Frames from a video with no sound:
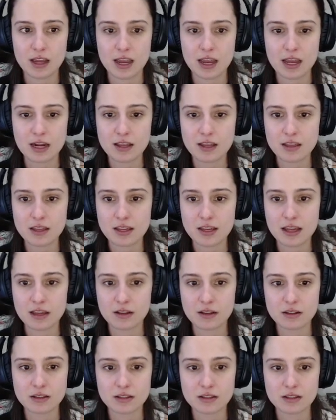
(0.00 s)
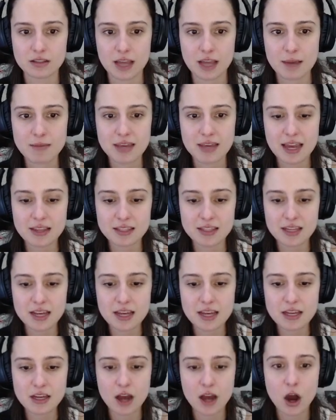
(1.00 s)
Anything else? I'm
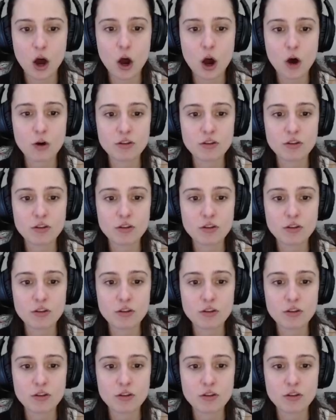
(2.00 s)
guessing, oh,